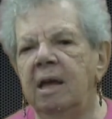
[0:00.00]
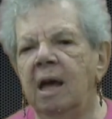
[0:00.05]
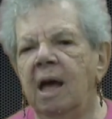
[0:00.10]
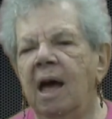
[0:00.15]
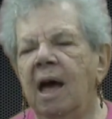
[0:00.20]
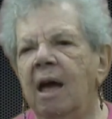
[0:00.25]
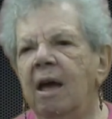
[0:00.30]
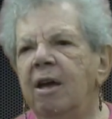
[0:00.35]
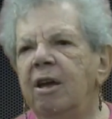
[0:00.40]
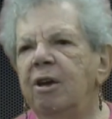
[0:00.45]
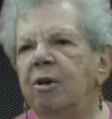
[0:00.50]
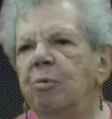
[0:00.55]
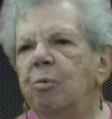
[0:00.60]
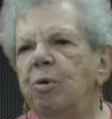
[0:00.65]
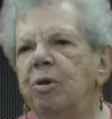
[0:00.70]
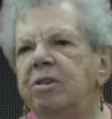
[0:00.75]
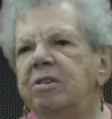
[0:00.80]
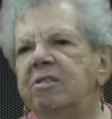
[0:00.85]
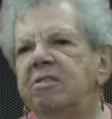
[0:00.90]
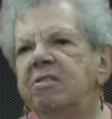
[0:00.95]
I
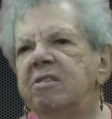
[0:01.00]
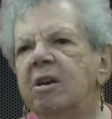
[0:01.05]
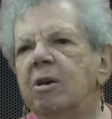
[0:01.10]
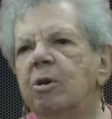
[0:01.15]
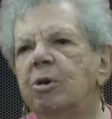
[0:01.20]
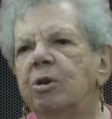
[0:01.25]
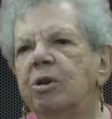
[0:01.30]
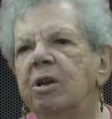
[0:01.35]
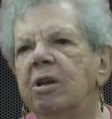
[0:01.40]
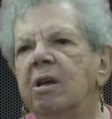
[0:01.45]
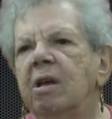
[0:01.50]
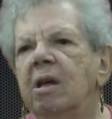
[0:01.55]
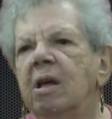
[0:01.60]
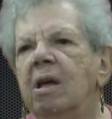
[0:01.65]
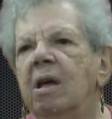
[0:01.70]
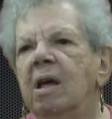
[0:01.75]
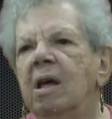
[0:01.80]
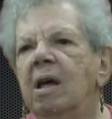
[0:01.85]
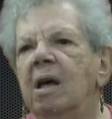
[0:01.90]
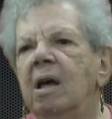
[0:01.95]
would start
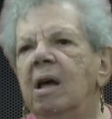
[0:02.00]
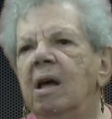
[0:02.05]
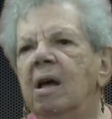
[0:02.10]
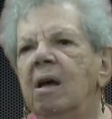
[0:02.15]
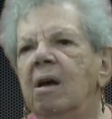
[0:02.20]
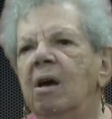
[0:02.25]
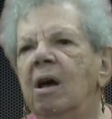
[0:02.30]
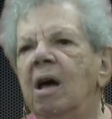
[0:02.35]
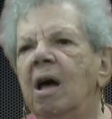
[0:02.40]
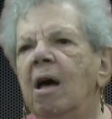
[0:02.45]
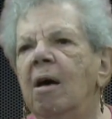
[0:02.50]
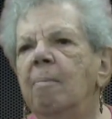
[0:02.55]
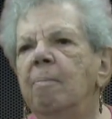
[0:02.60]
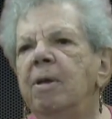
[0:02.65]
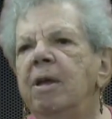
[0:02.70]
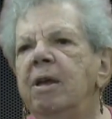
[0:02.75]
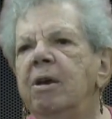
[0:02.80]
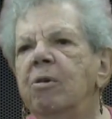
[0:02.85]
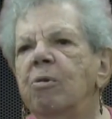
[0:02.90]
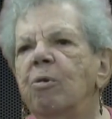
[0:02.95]

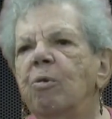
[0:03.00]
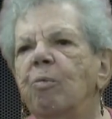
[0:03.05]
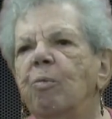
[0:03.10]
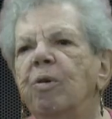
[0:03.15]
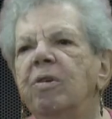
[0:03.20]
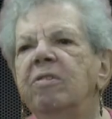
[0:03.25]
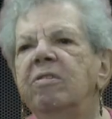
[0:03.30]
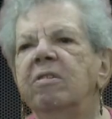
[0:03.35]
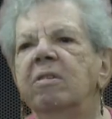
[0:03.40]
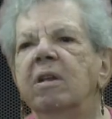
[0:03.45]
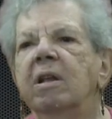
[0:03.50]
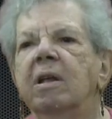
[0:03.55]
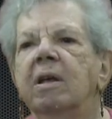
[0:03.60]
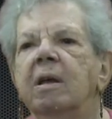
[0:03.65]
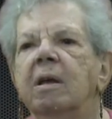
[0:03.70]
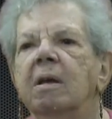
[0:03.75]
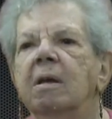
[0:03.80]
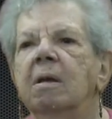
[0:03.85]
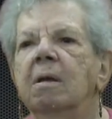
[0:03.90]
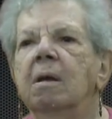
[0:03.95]
humming or
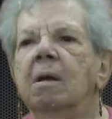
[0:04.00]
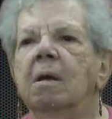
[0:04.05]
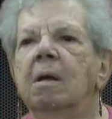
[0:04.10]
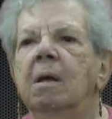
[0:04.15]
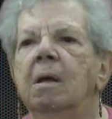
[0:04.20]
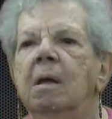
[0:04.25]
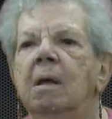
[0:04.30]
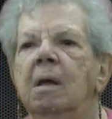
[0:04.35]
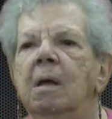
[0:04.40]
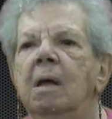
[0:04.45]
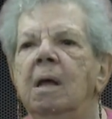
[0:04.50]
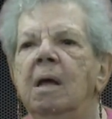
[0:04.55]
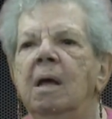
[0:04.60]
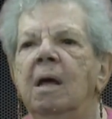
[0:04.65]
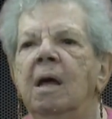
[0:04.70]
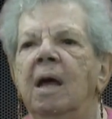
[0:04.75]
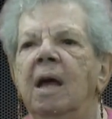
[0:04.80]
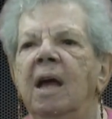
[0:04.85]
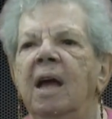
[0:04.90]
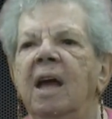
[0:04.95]
whistling,
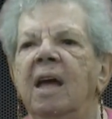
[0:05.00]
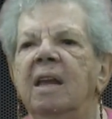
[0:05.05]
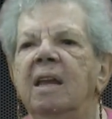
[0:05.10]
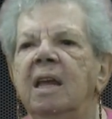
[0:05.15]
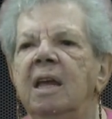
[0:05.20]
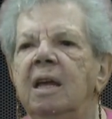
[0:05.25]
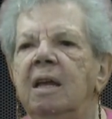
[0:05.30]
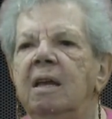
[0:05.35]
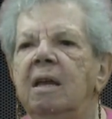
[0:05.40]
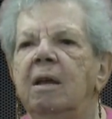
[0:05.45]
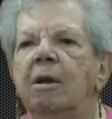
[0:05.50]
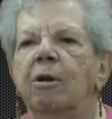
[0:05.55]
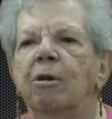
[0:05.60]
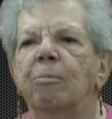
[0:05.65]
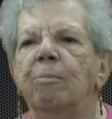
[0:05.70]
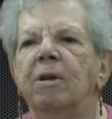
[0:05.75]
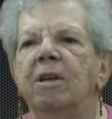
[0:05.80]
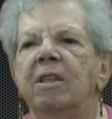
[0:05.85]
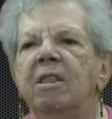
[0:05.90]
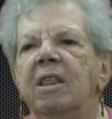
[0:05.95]
and he'd hear
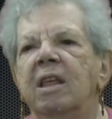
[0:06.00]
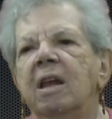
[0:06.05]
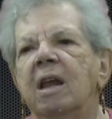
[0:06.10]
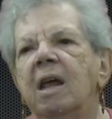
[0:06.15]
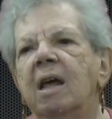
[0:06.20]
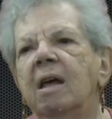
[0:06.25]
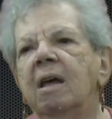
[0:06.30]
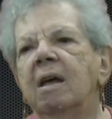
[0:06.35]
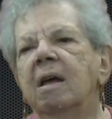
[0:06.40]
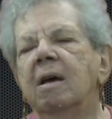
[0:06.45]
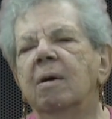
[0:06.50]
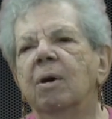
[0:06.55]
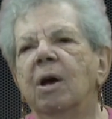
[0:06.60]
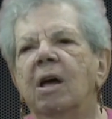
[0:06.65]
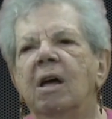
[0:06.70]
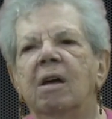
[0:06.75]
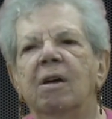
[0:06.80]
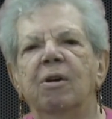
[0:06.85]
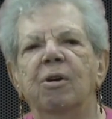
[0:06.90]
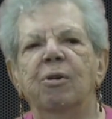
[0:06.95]
me. Then
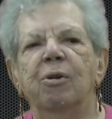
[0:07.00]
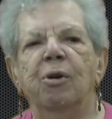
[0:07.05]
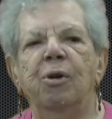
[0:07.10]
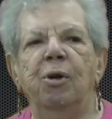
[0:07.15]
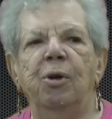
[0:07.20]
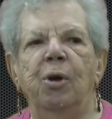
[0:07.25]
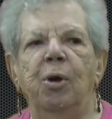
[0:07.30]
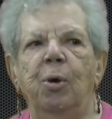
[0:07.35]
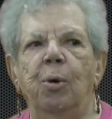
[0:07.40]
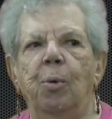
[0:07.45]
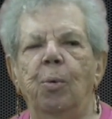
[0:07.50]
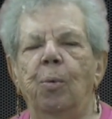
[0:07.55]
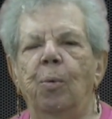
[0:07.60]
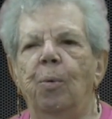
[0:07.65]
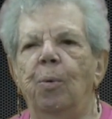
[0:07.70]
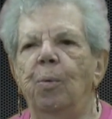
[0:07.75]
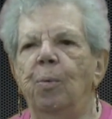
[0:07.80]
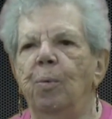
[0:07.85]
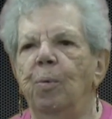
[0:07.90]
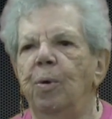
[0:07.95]
I
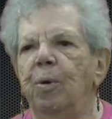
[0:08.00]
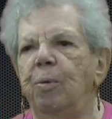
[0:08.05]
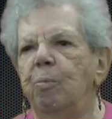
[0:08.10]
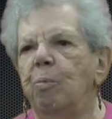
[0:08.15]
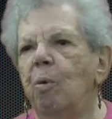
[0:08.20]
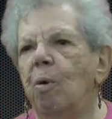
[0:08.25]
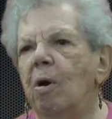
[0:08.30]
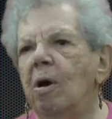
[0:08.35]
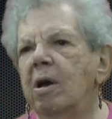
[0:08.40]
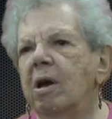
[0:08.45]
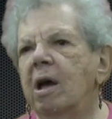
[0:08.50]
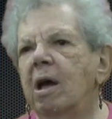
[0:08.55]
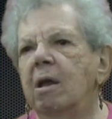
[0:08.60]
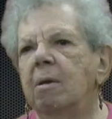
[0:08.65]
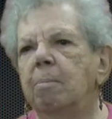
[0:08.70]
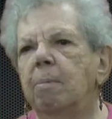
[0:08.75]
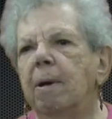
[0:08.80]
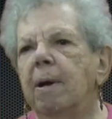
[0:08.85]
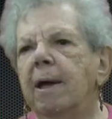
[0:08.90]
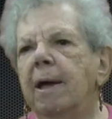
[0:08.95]
would walk on
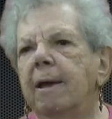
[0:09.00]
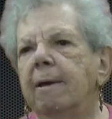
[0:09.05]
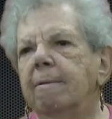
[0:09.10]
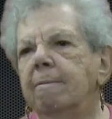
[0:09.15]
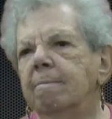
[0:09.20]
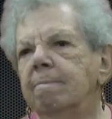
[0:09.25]
by.